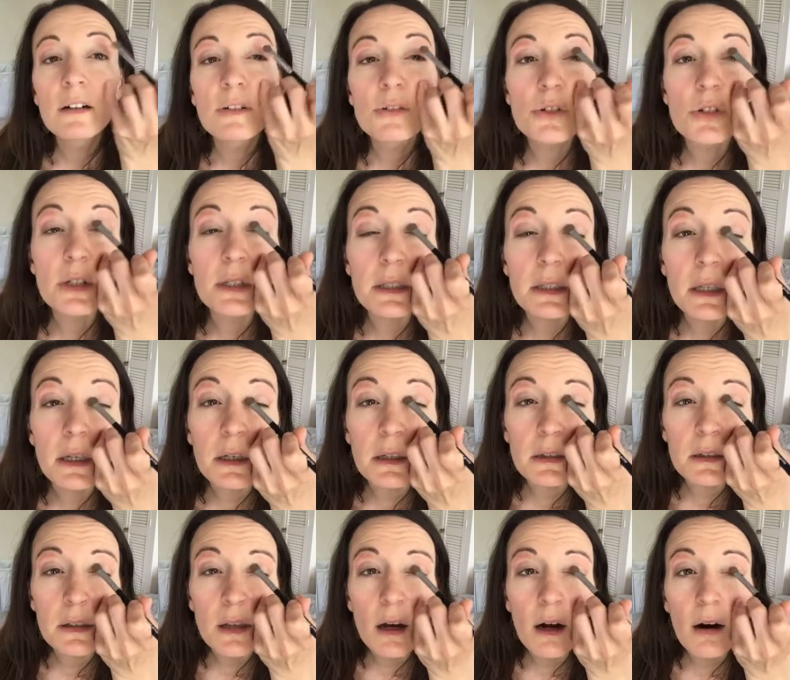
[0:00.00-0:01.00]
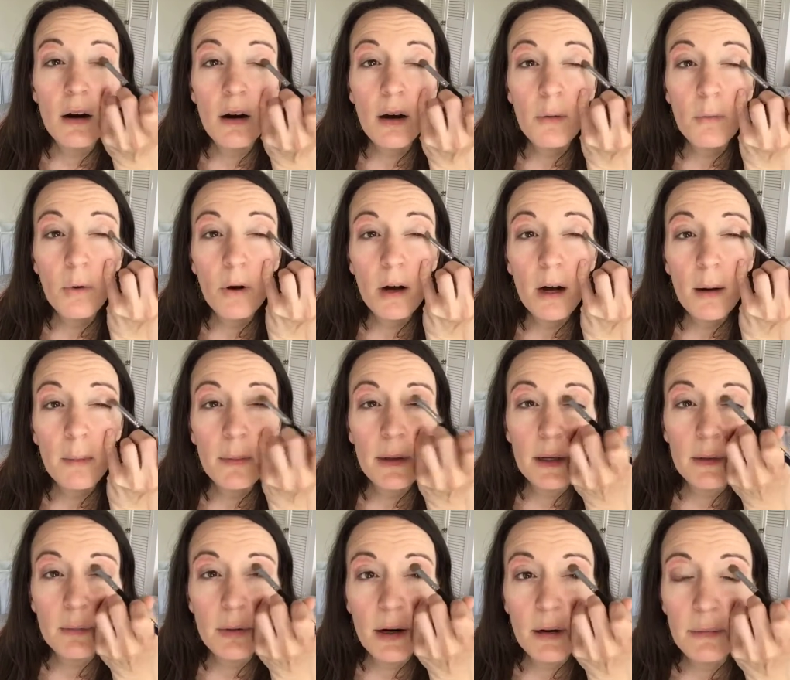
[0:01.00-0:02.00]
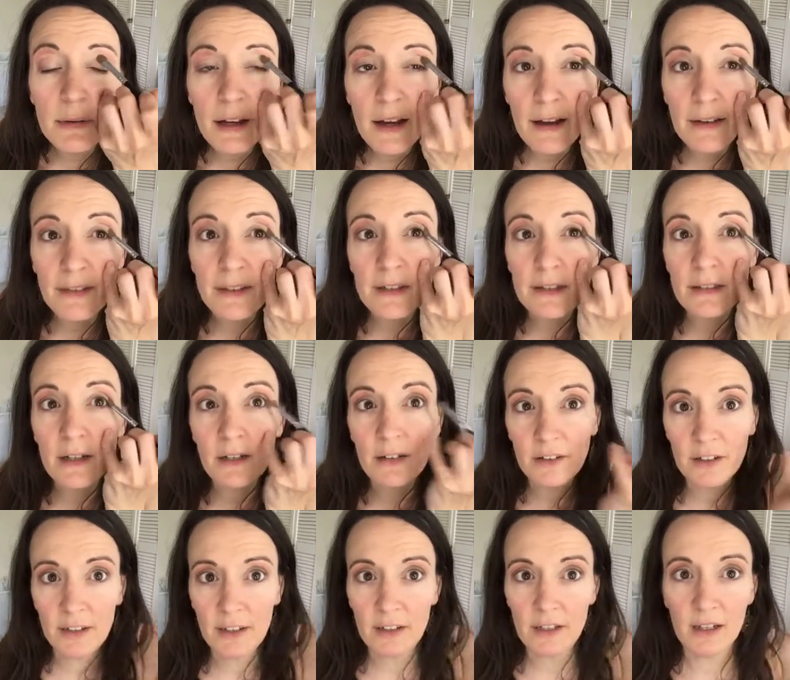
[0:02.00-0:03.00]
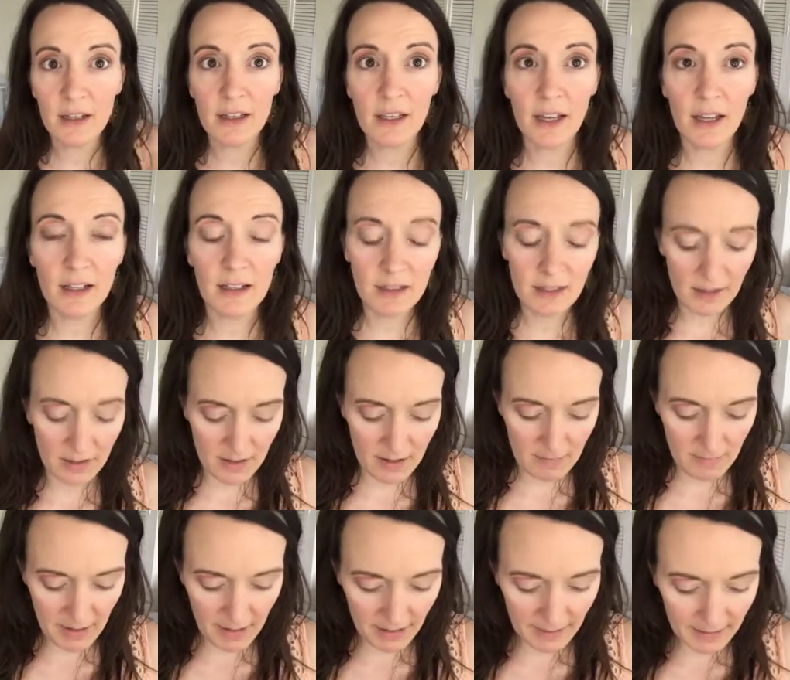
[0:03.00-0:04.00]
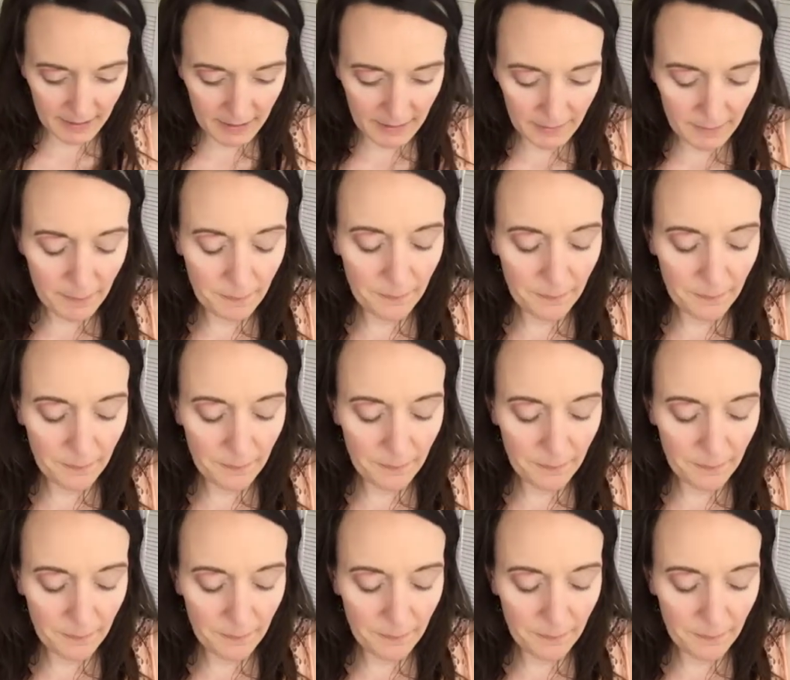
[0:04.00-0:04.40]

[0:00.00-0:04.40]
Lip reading: Just like so. And we'll come in and probably add this color in again here in a minute.